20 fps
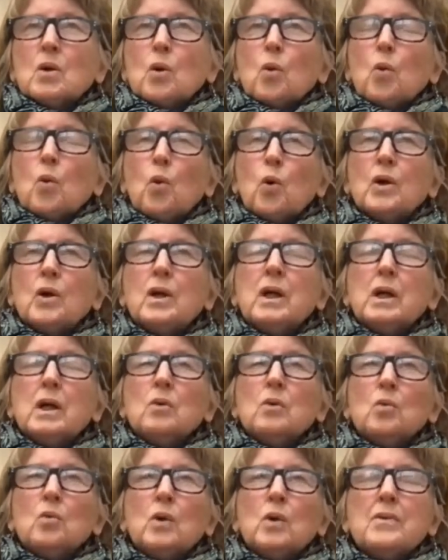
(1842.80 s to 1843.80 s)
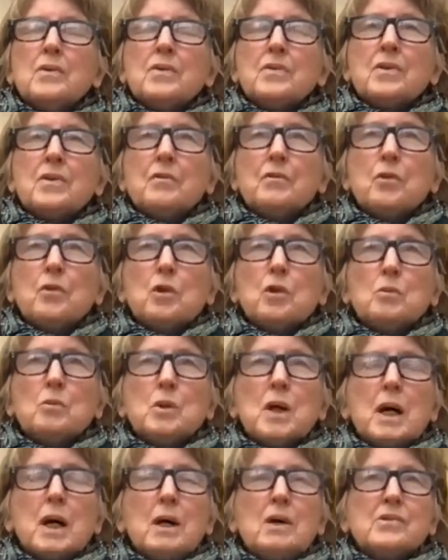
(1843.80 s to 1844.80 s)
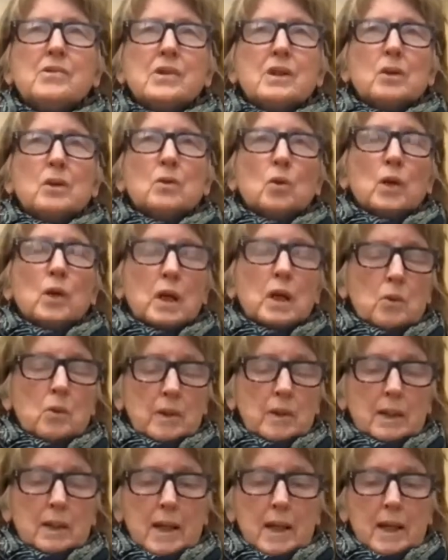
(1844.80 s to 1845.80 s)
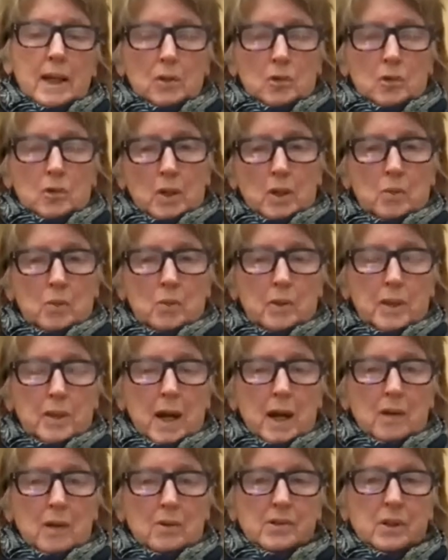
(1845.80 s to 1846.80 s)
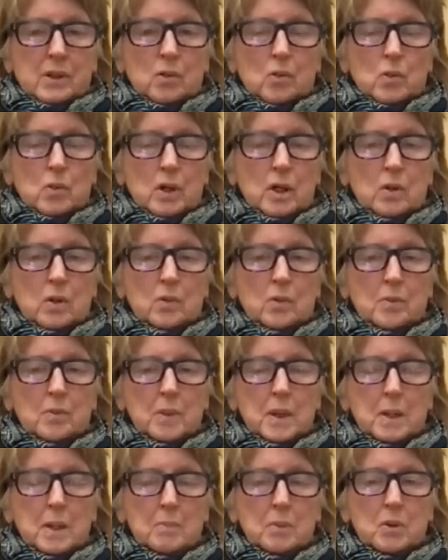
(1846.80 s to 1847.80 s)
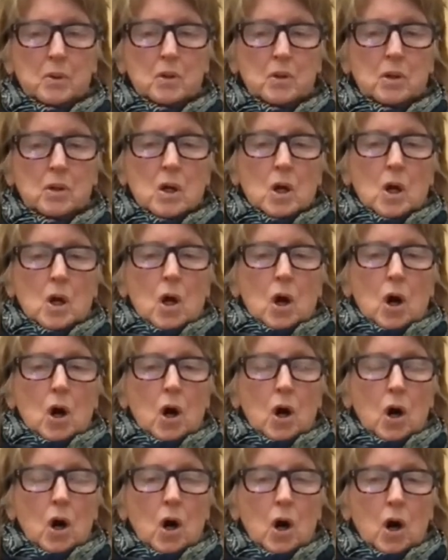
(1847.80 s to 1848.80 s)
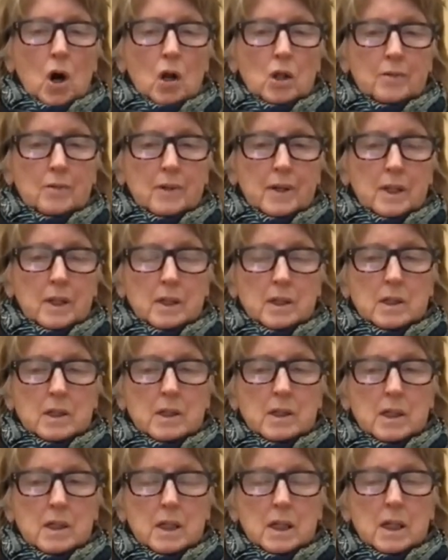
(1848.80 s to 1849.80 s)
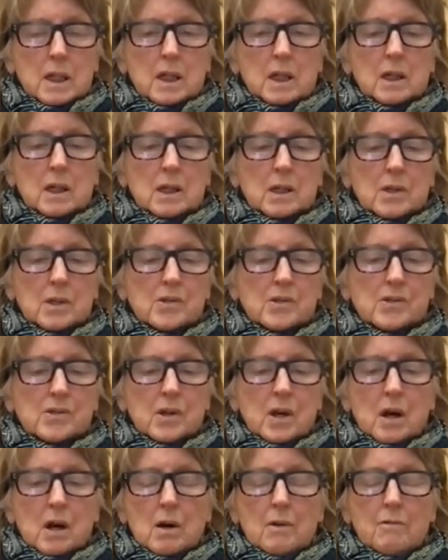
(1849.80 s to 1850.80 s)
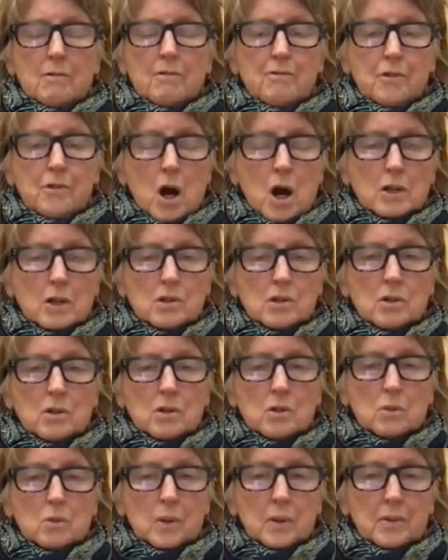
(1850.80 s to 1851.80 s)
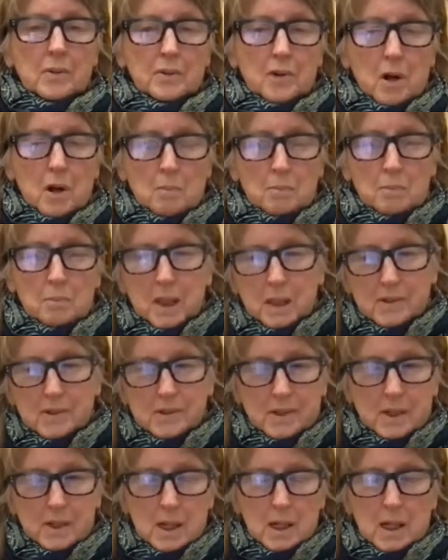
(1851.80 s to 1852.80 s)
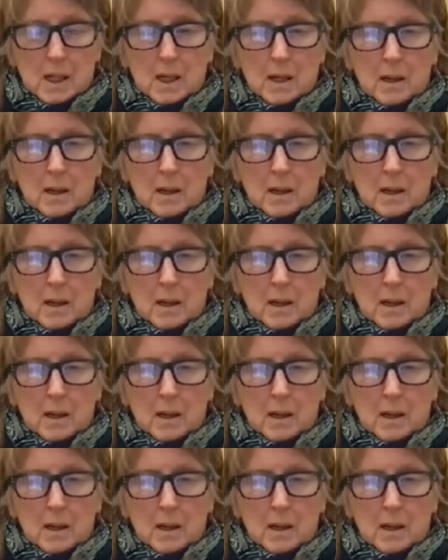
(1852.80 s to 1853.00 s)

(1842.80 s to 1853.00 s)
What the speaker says: working with affordable housing, working with land, working with housing, working with people, all of it is fraught with complexity.